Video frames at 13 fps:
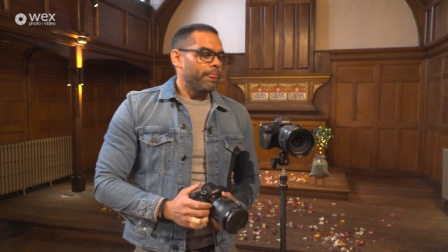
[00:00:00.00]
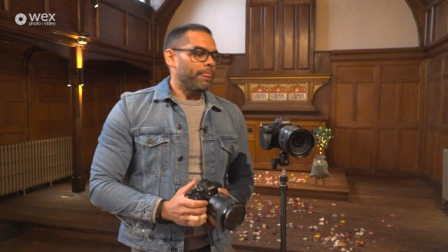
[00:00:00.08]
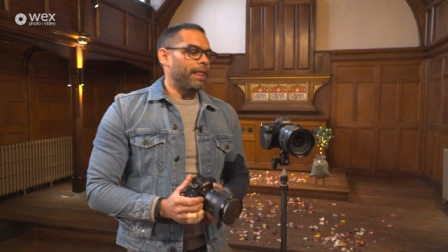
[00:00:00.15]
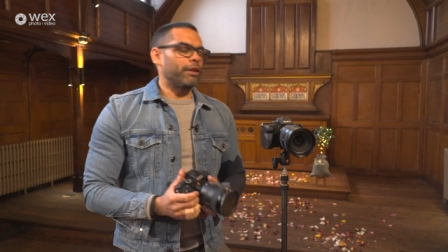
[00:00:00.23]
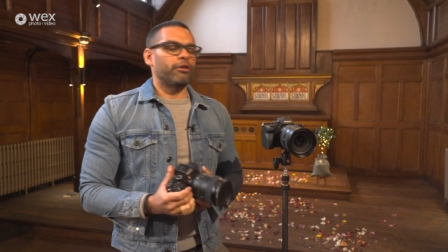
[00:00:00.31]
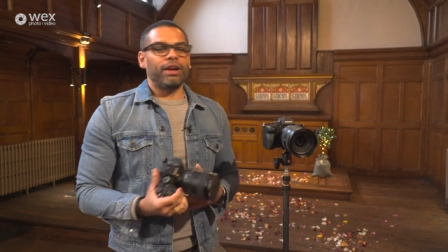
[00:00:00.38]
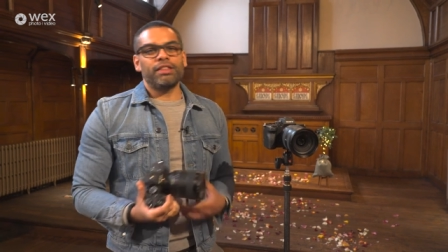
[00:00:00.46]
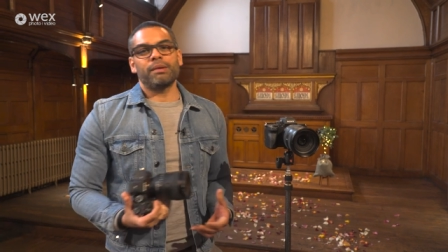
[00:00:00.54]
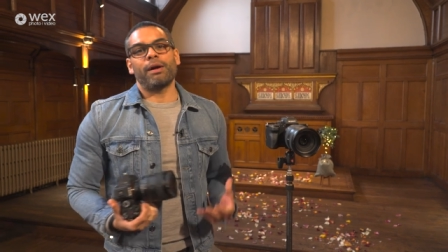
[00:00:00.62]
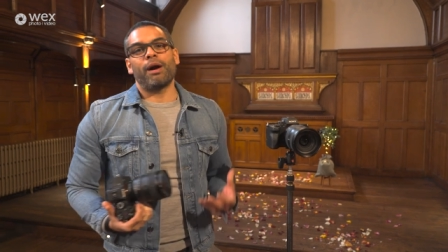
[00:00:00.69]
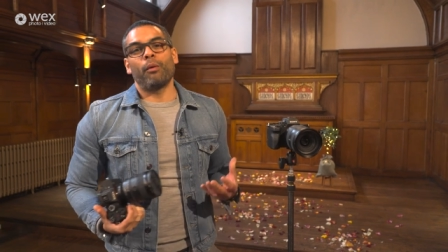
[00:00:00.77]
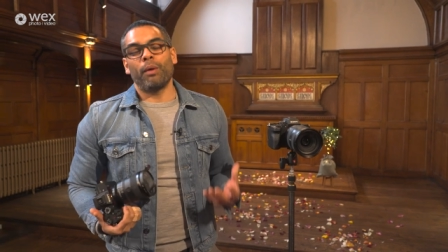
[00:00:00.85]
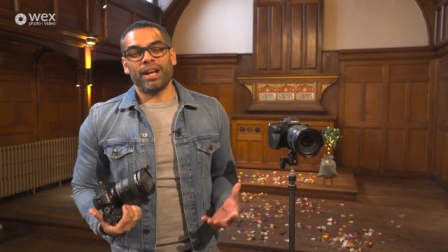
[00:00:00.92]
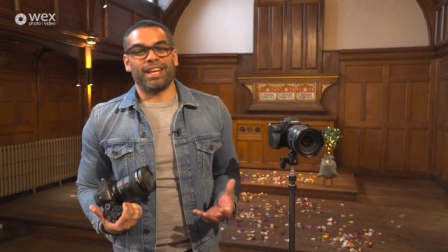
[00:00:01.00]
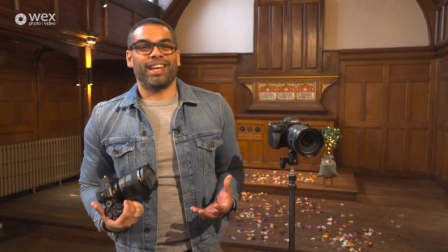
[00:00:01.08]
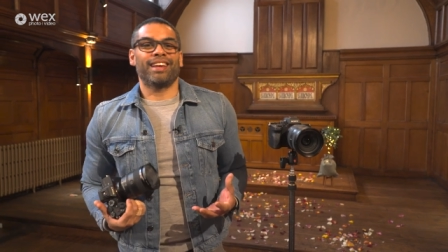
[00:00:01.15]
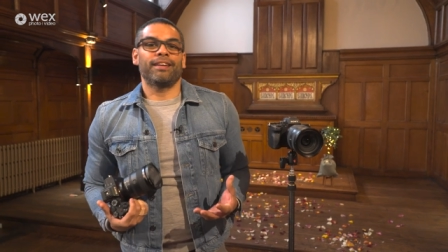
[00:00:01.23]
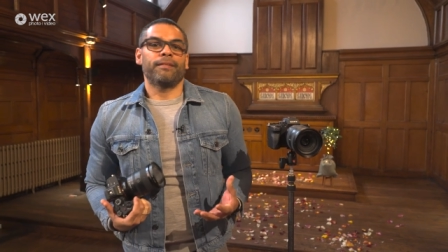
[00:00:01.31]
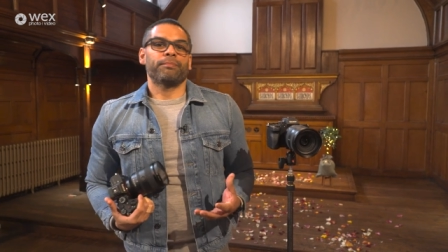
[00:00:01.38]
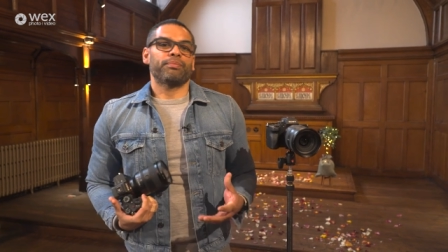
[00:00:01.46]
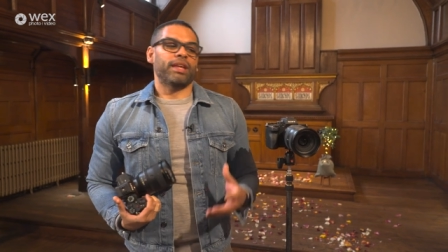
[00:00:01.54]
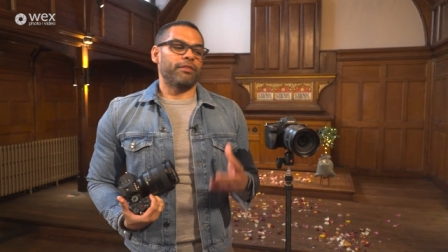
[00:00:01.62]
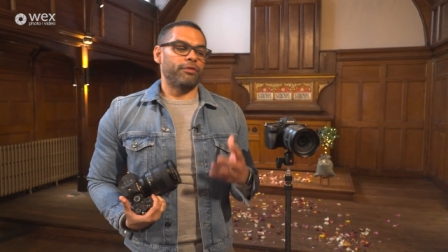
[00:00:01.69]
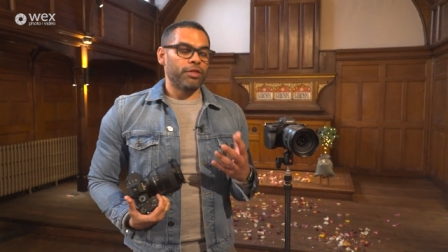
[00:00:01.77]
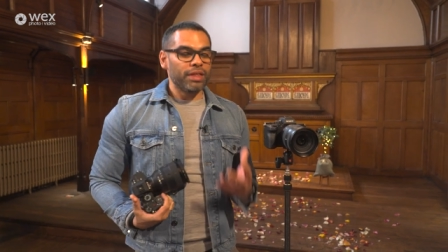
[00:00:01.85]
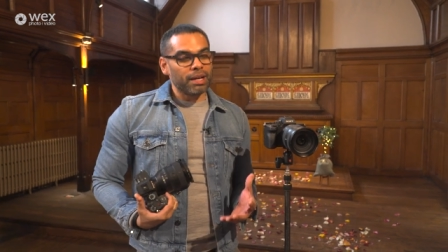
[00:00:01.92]
Now, the great thing about a wedding,
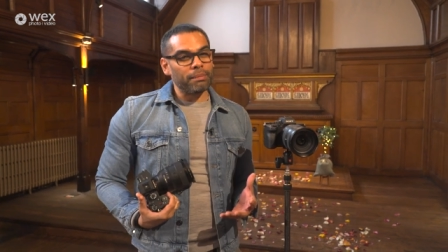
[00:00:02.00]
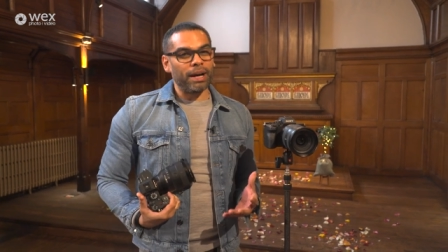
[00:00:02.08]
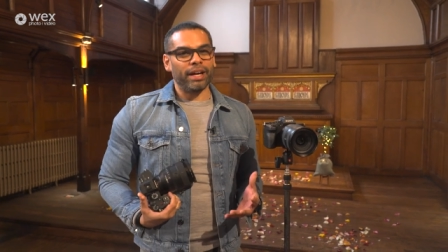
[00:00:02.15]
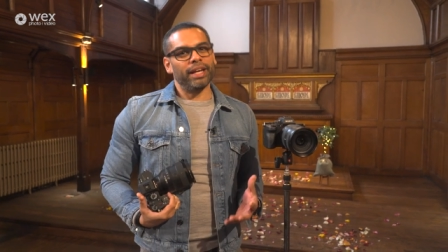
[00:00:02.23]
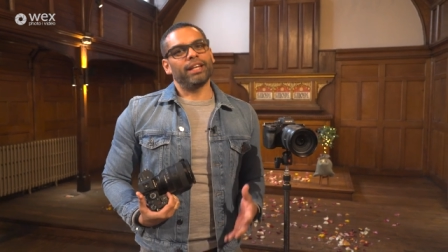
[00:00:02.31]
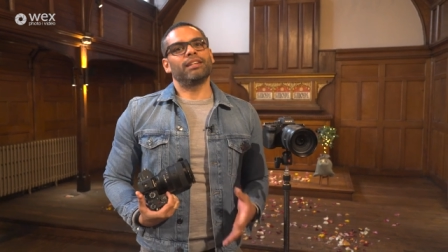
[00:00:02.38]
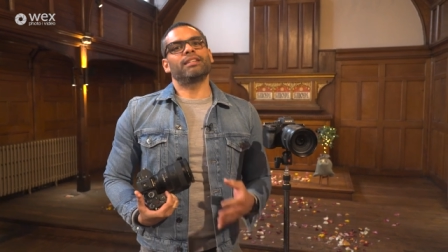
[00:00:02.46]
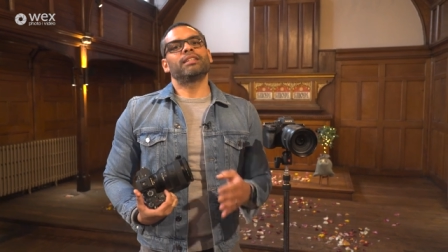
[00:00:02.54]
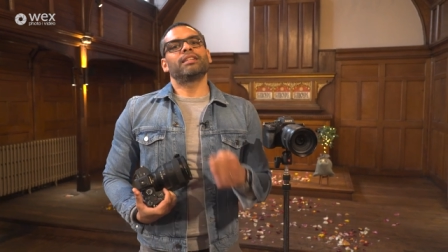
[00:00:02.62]
if you think about it,